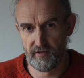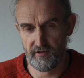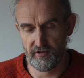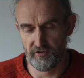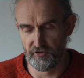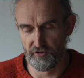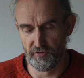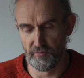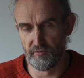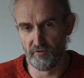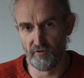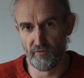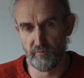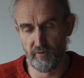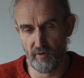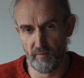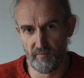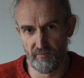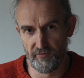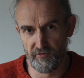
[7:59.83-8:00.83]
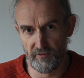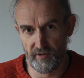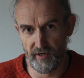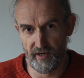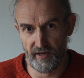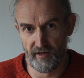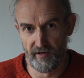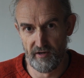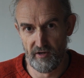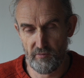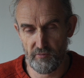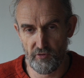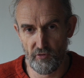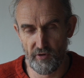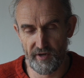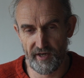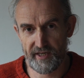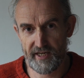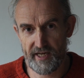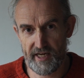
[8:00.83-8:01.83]
There's a number of problems with it, but
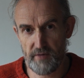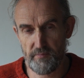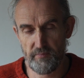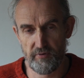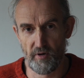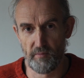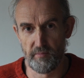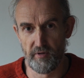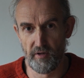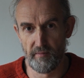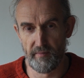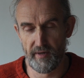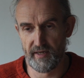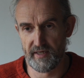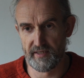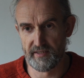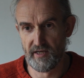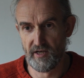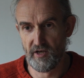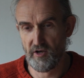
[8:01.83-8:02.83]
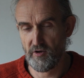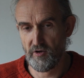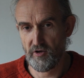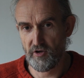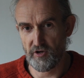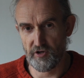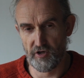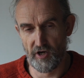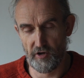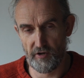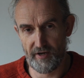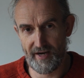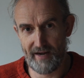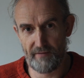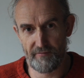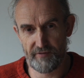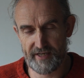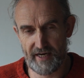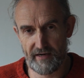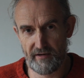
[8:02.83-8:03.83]
one key problem is, you
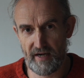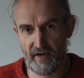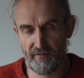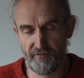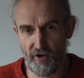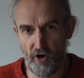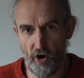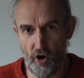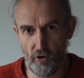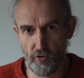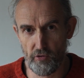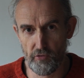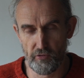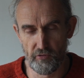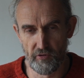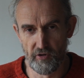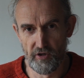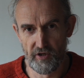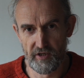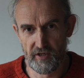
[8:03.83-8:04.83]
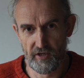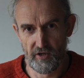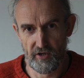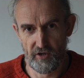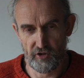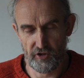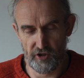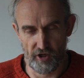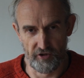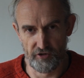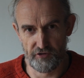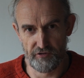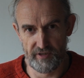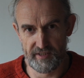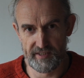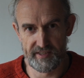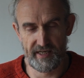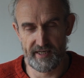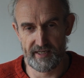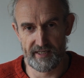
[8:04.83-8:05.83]
can't have the whole country
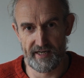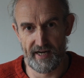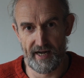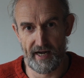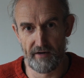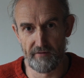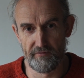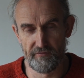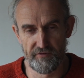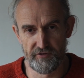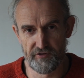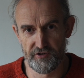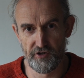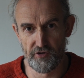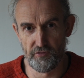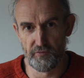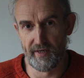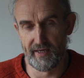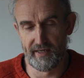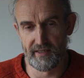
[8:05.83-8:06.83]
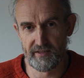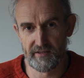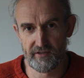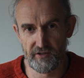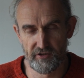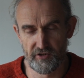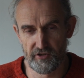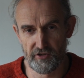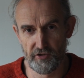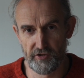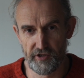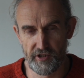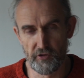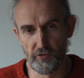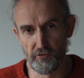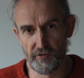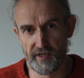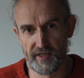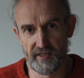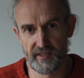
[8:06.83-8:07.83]
sitting down for 2 weeks to study
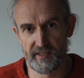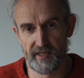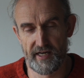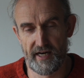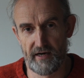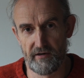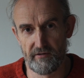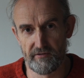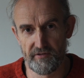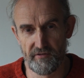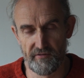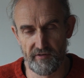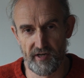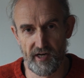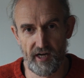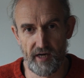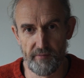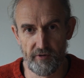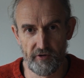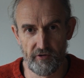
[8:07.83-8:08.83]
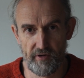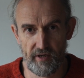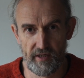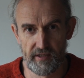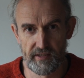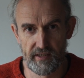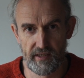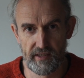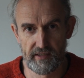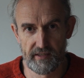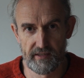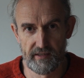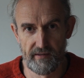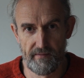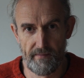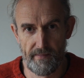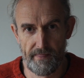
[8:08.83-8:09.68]
all the ins and outs of the climate crisis.